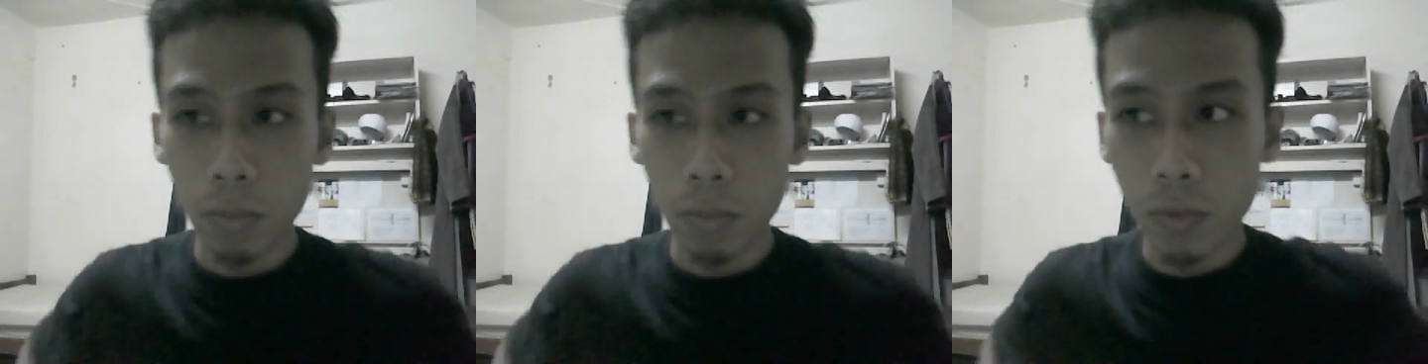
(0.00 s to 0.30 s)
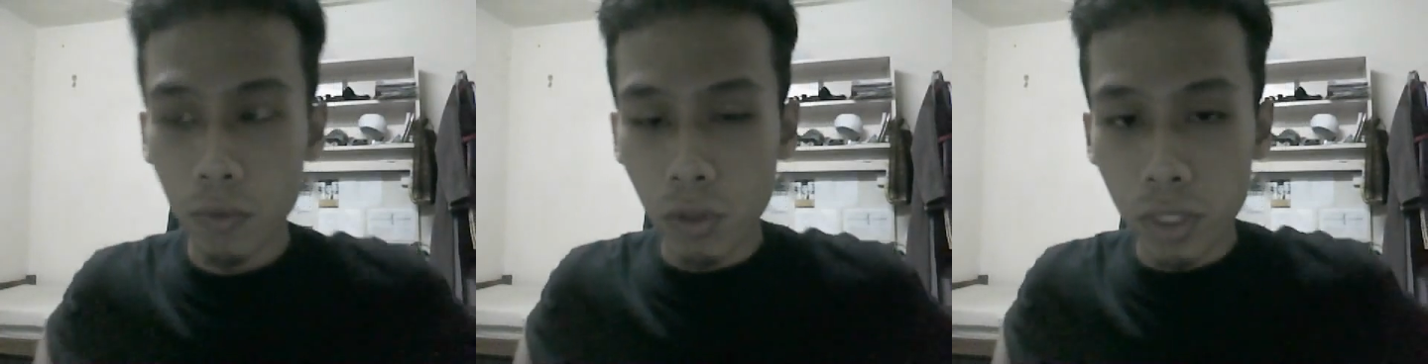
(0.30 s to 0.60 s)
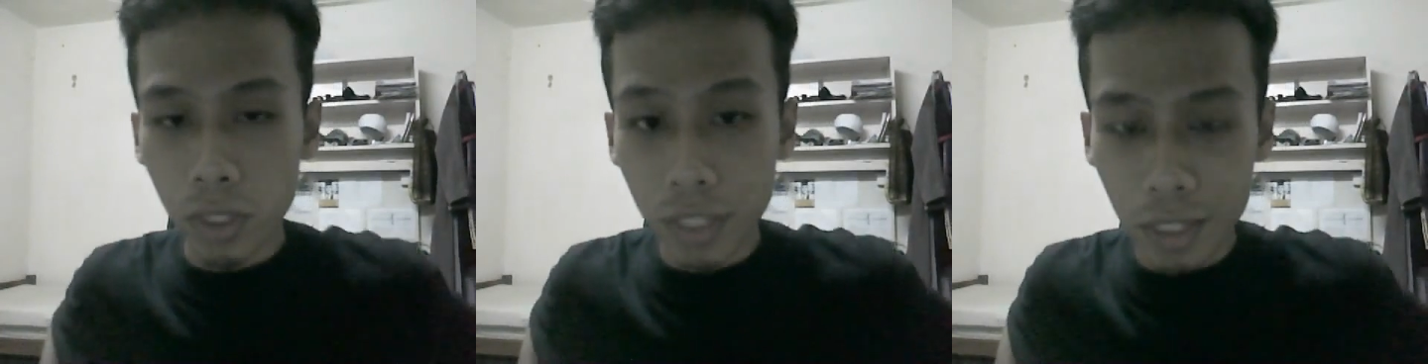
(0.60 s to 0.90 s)

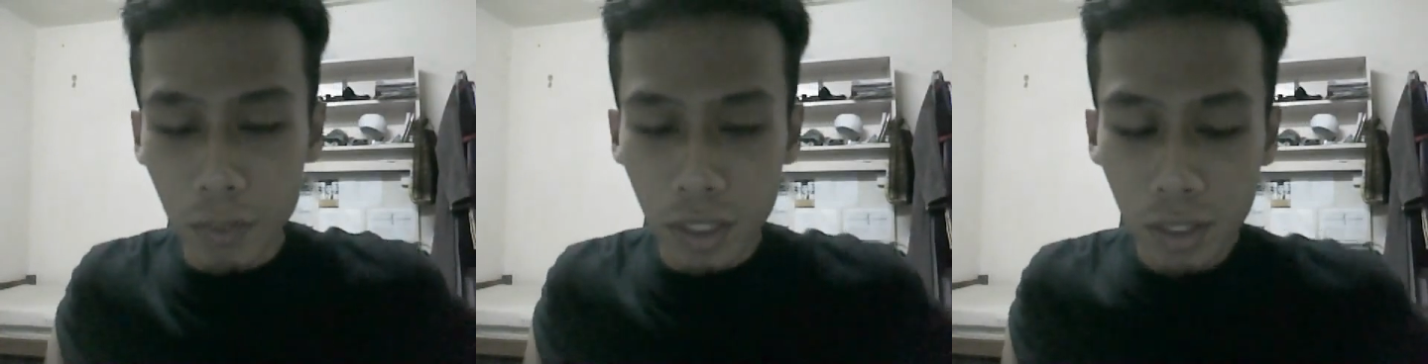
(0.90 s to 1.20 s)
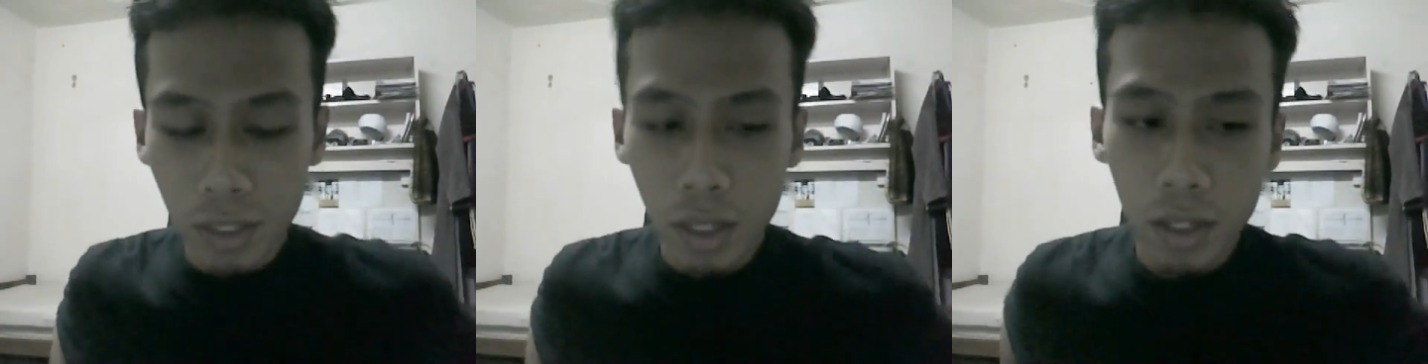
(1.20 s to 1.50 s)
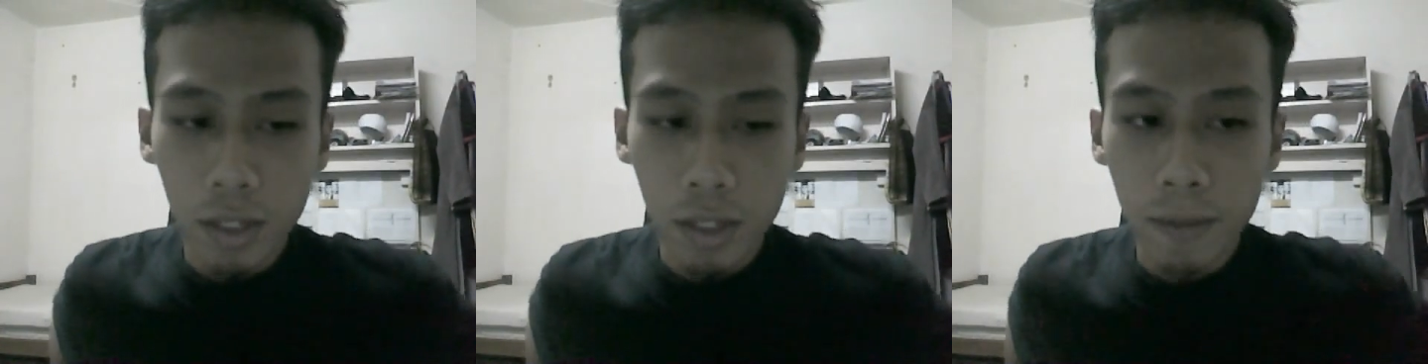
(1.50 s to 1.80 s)
before he gets married,
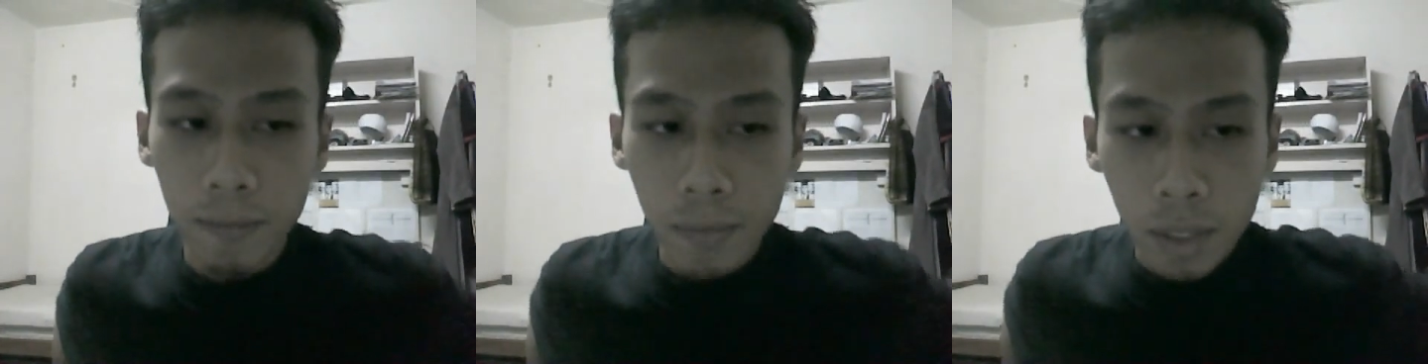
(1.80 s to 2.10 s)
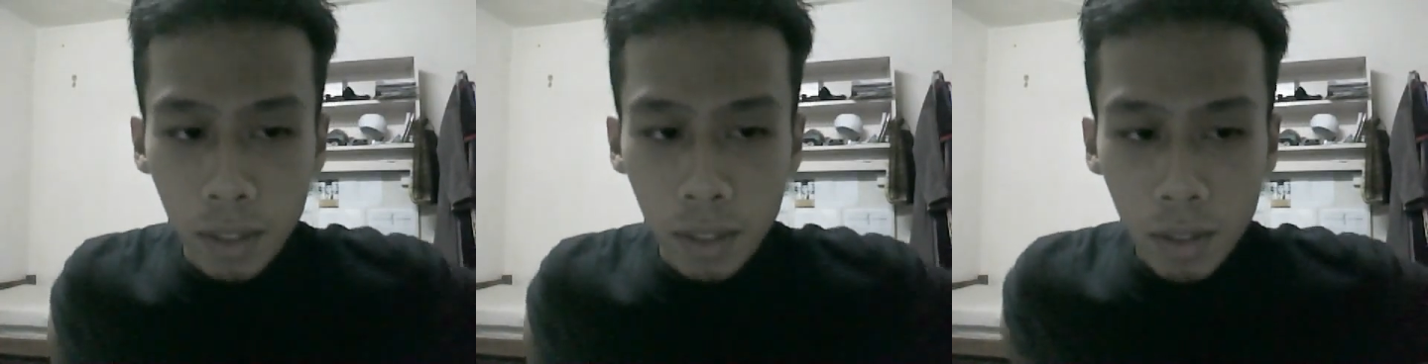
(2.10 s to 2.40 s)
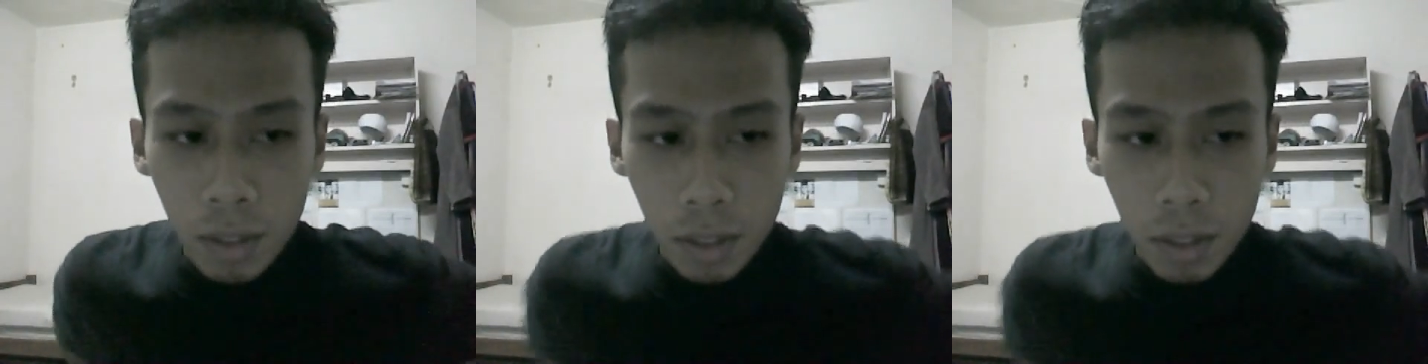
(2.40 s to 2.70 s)
and
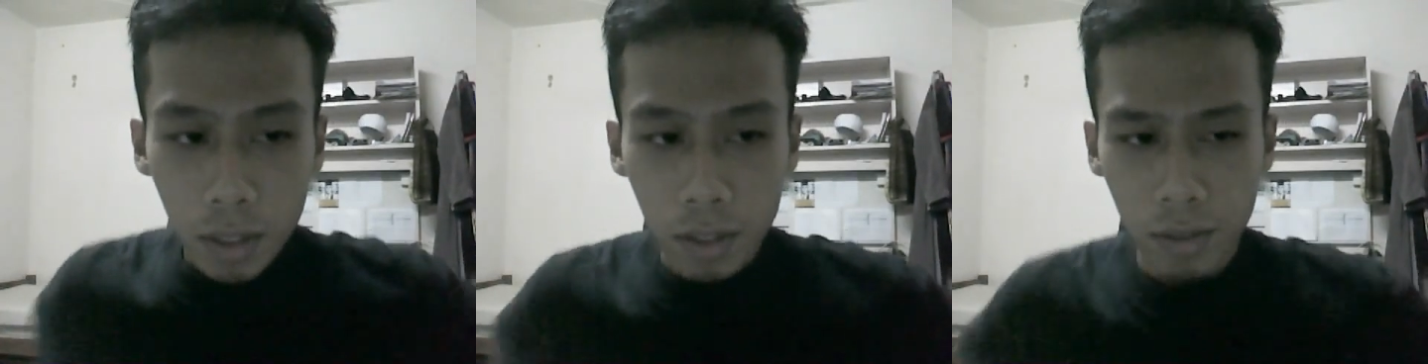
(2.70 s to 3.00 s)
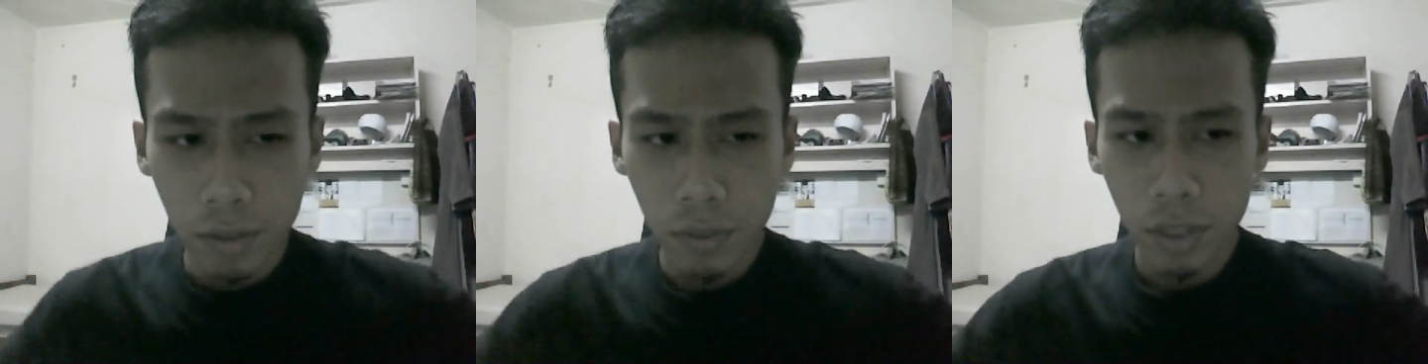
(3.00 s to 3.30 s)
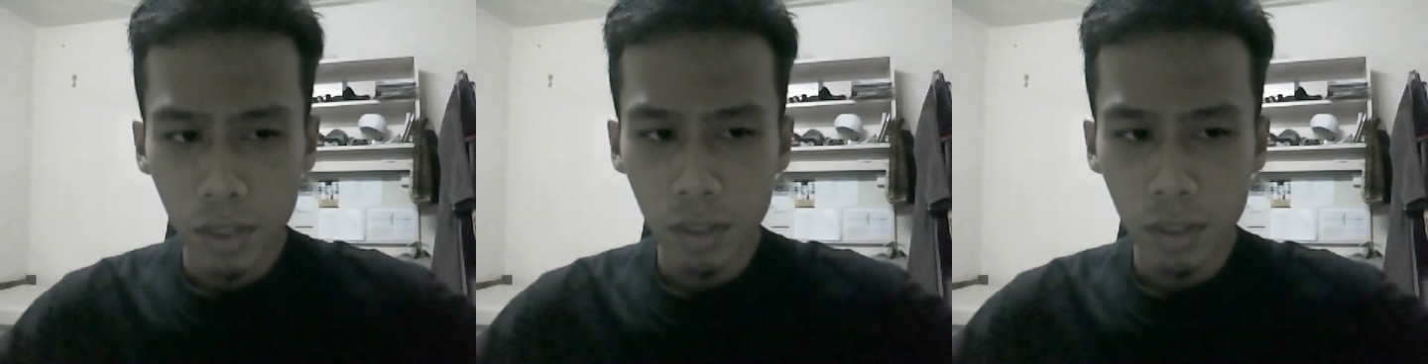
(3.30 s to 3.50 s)
even